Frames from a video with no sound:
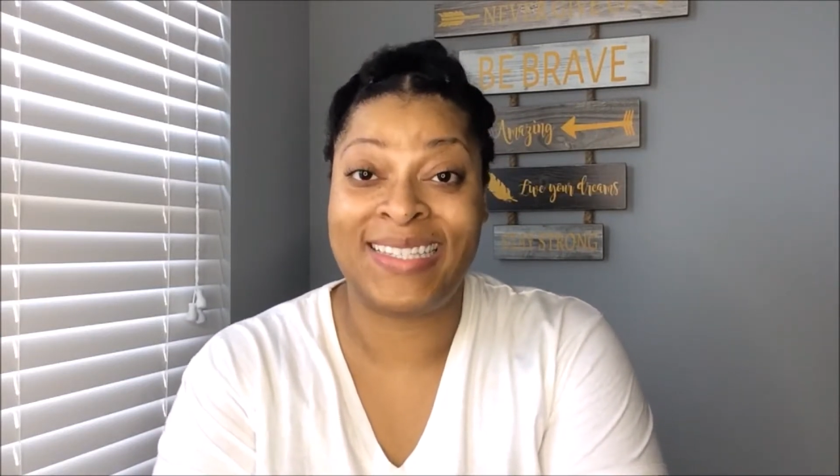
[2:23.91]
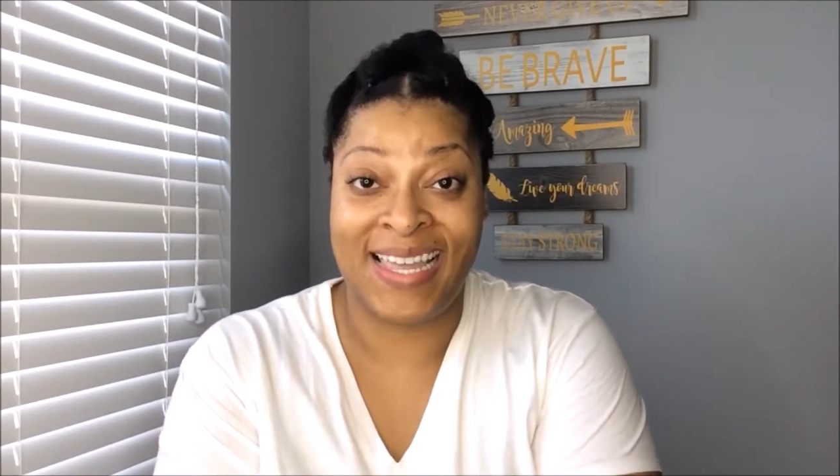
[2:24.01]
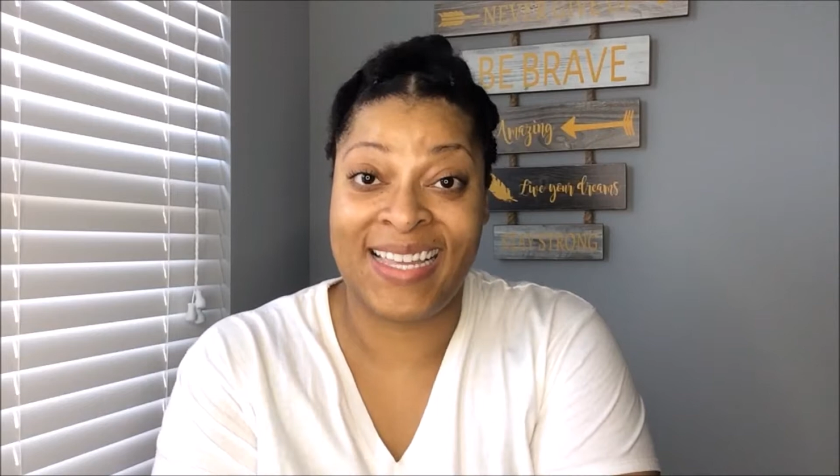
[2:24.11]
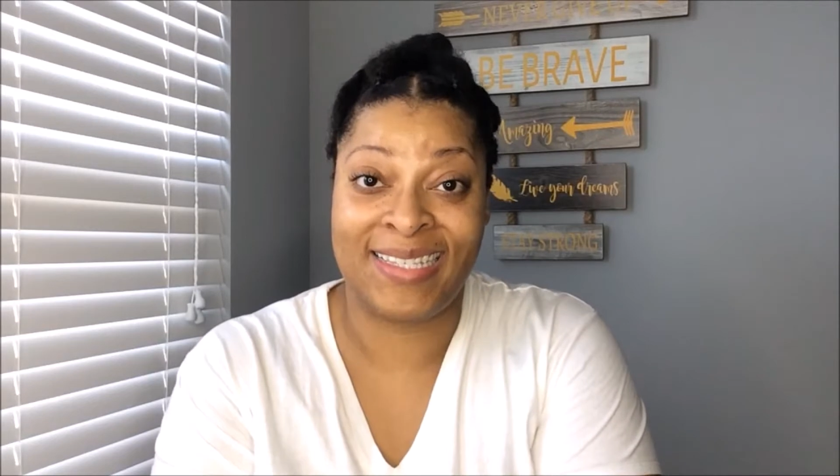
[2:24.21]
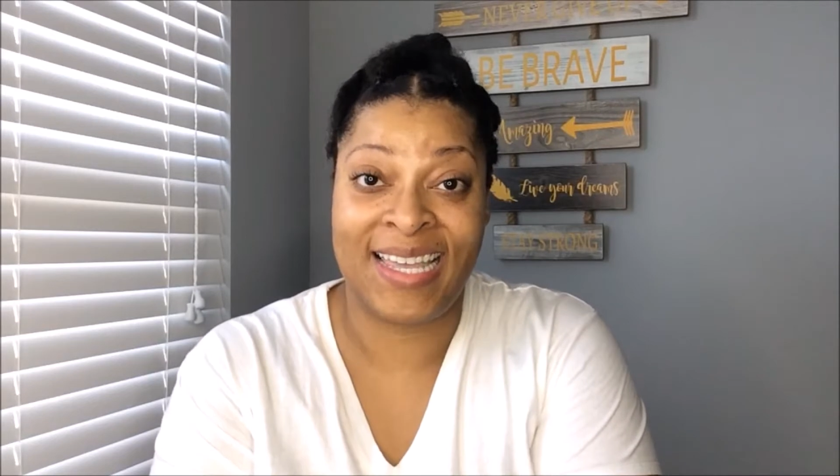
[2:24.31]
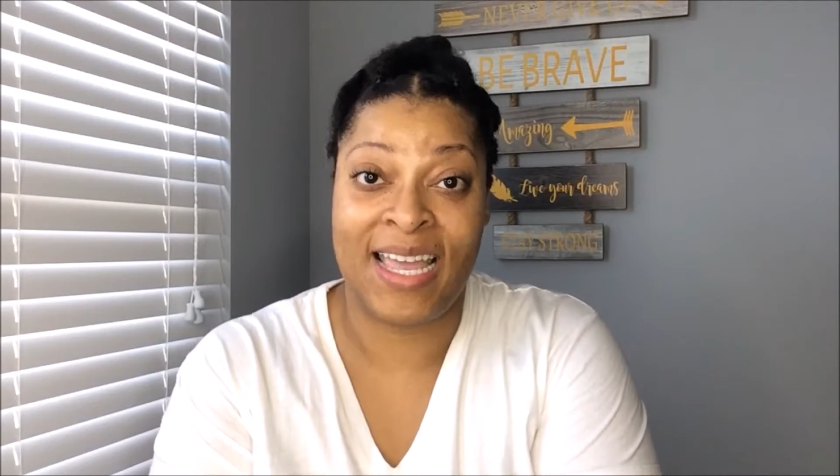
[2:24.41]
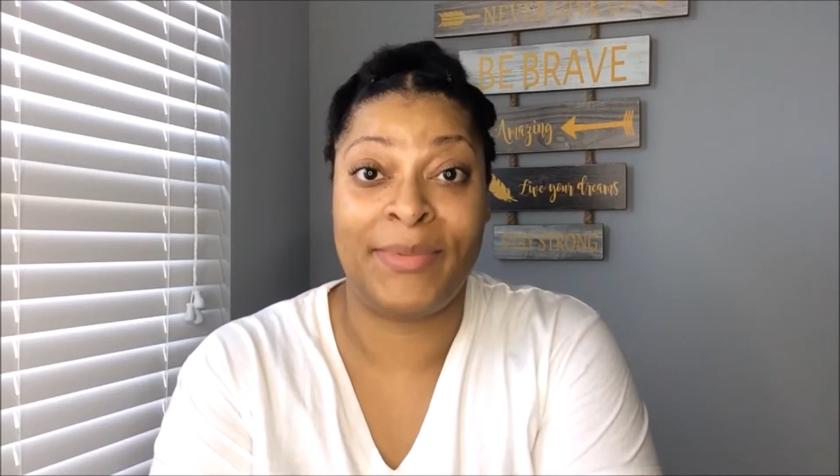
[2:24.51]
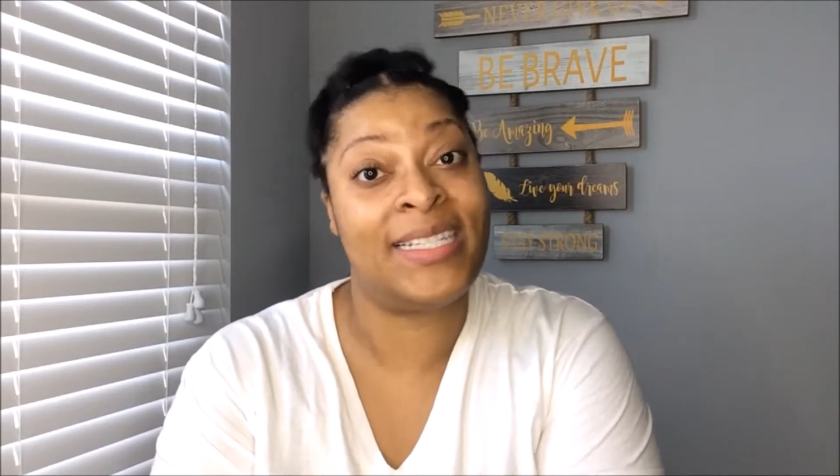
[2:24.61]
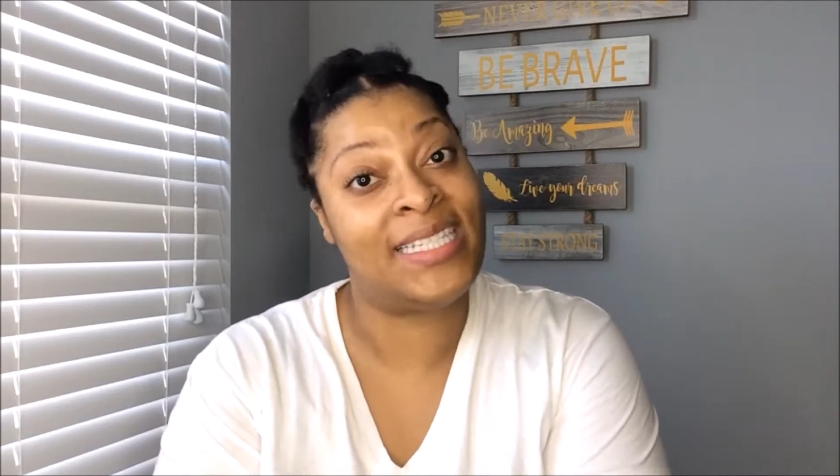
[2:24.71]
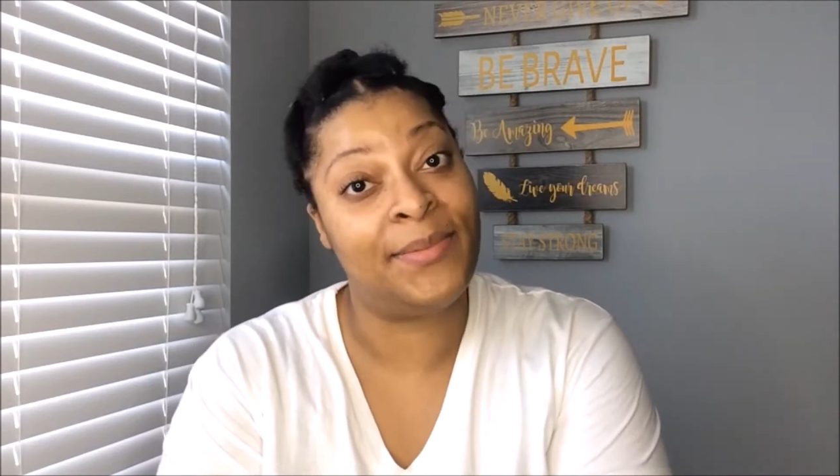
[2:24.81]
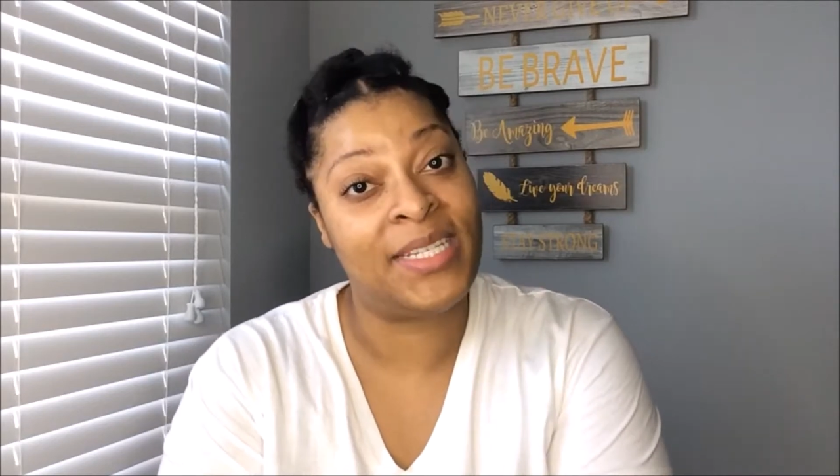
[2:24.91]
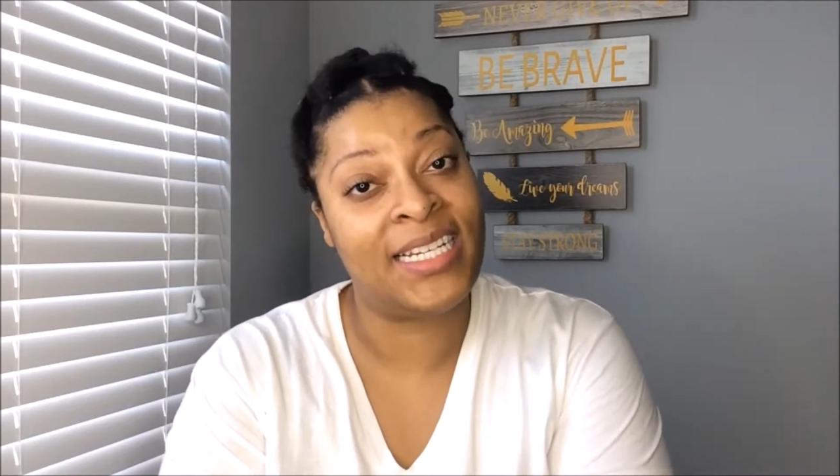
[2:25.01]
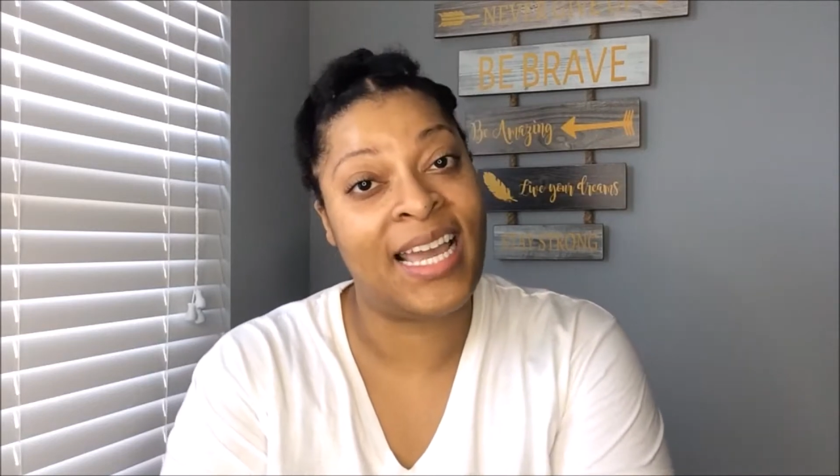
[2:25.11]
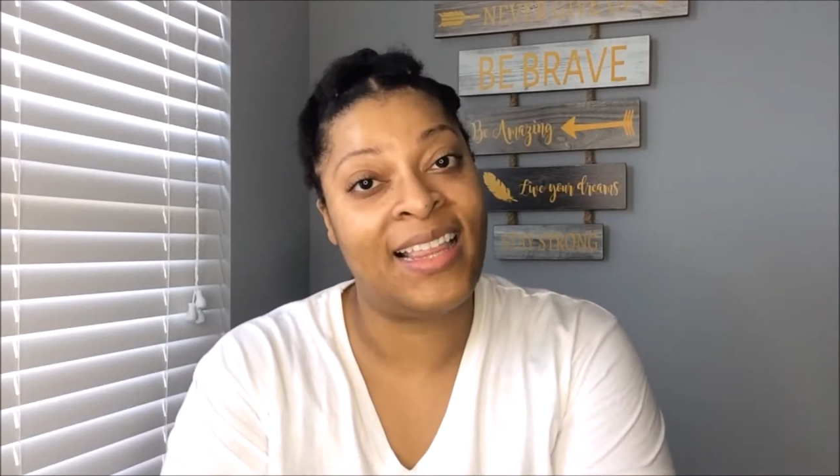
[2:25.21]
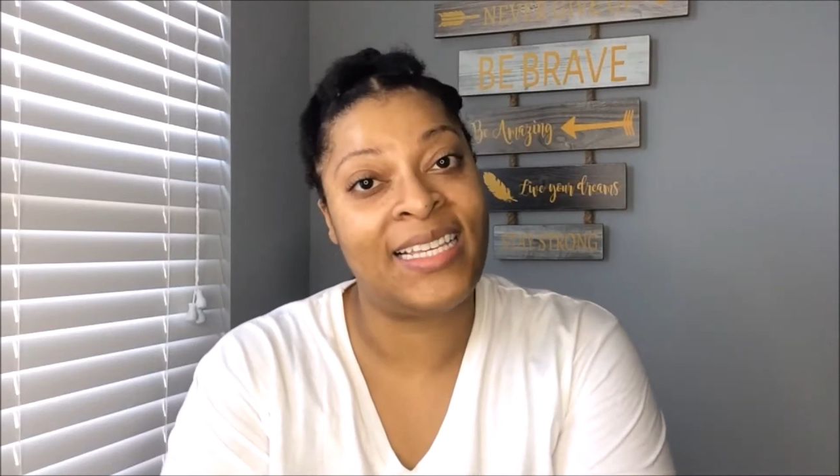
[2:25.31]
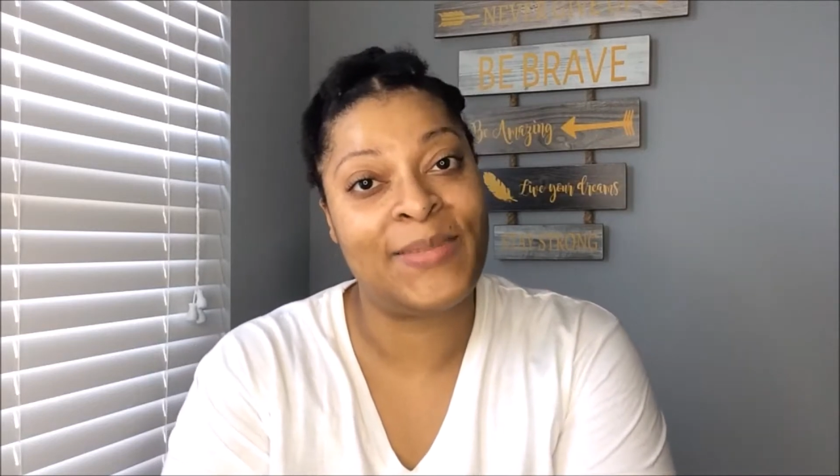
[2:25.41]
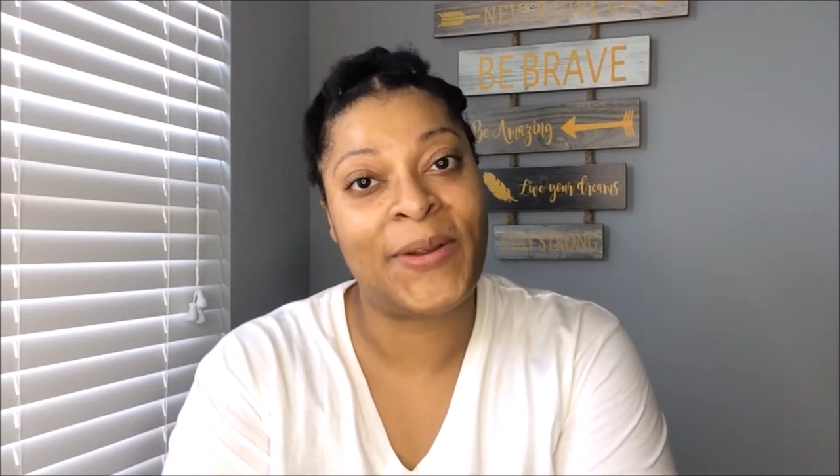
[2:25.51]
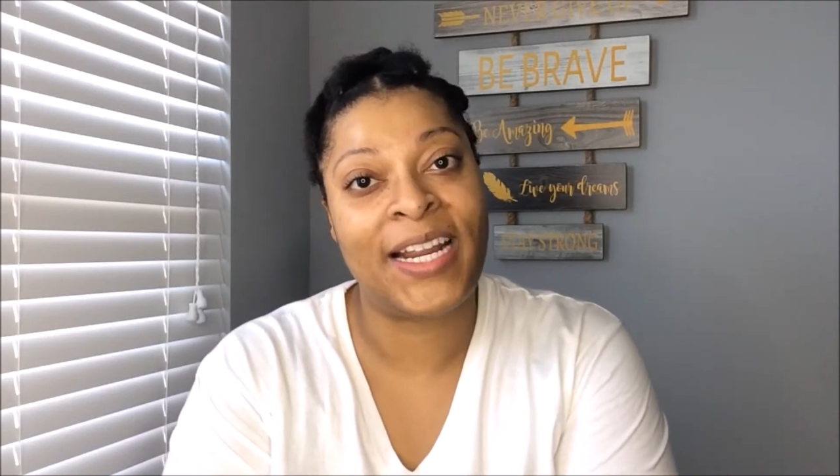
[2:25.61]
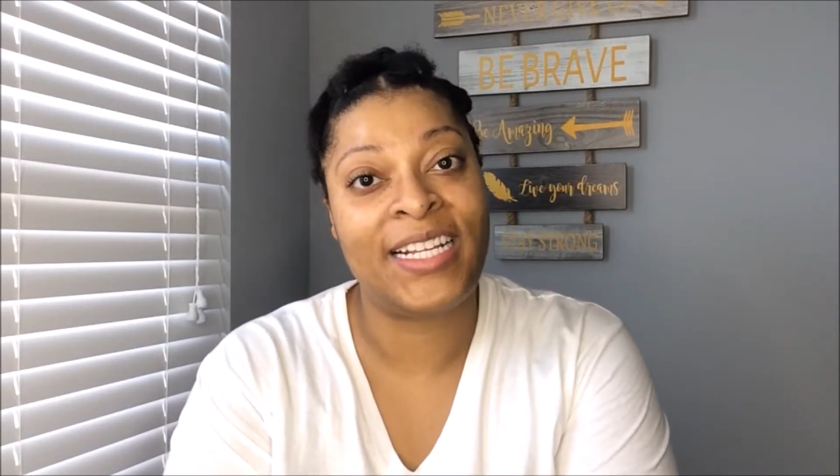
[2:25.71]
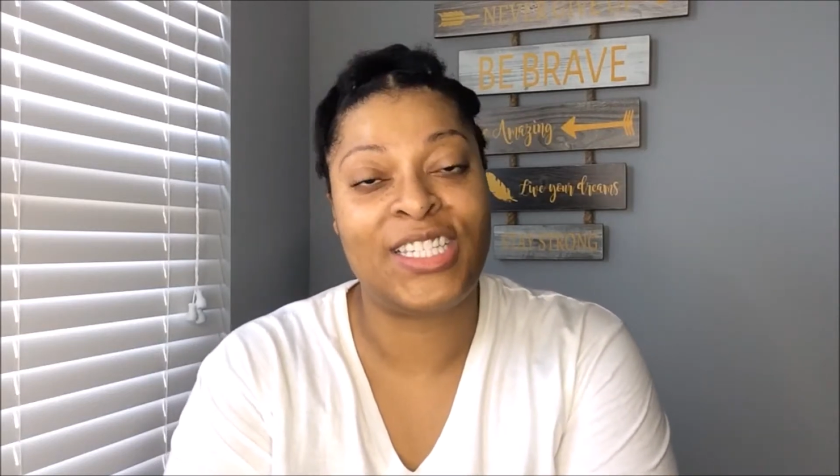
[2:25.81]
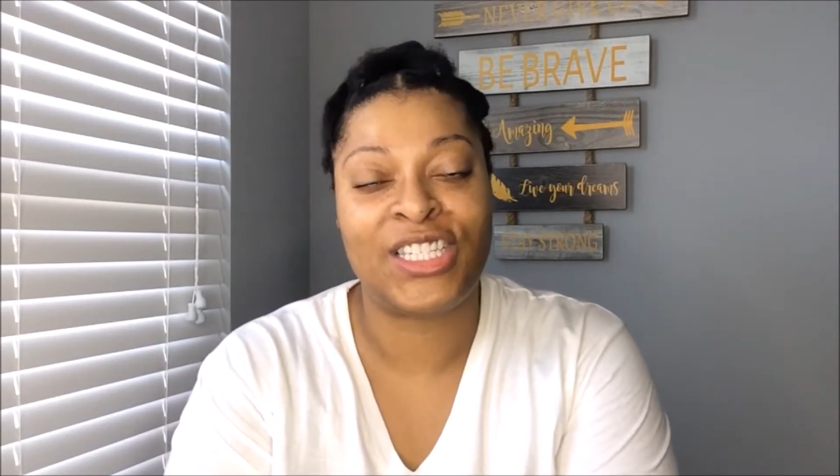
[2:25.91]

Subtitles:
second time attempting knotless braids.